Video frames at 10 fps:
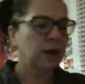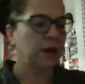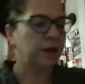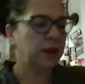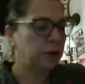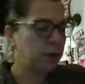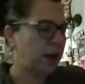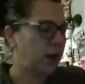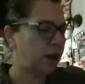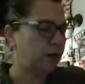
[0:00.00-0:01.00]
And then you
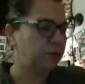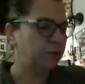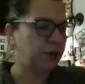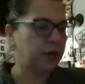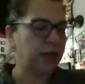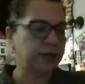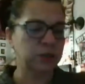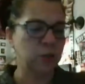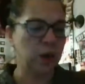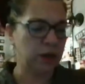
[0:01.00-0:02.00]
have the
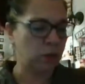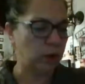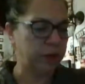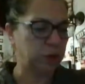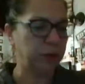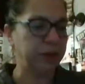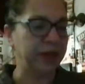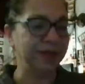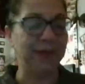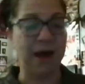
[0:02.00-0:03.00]
next one, which would
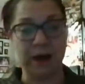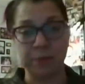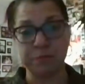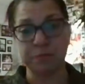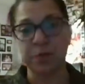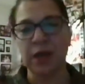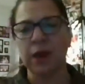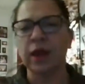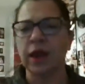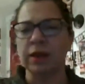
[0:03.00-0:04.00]
be lime.
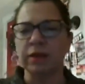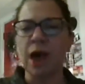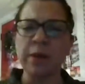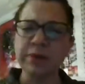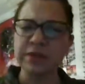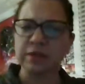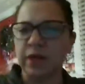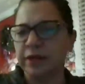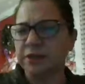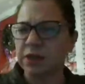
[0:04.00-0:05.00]
And lime
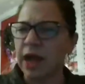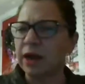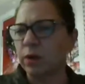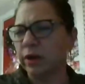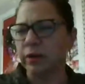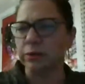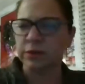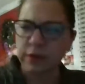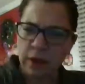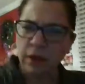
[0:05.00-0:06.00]
is kind of one of
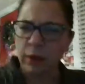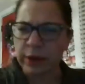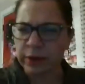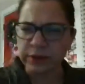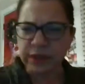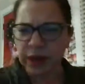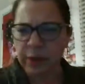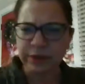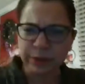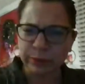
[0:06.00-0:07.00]
those oils that I
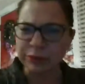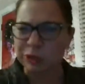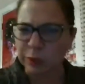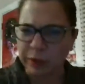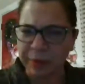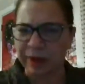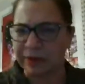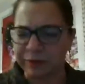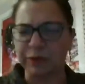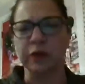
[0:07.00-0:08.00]
wasn't real sure about
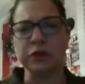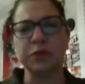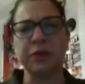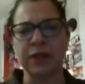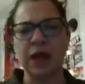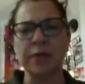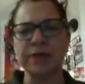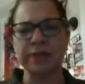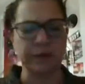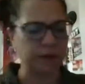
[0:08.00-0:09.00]
at first, but lime
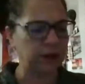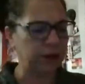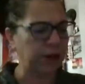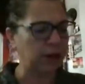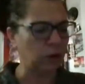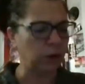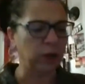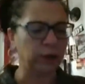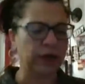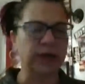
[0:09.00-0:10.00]
is definitely an
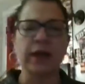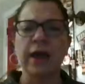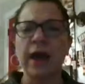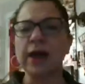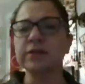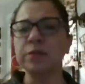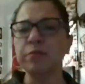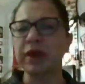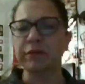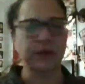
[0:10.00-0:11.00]
oil that has some
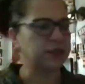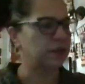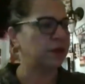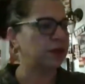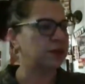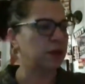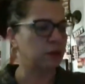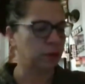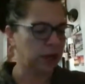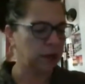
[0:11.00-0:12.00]
benefits and things that
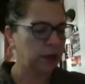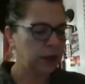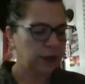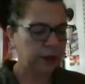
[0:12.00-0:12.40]
you can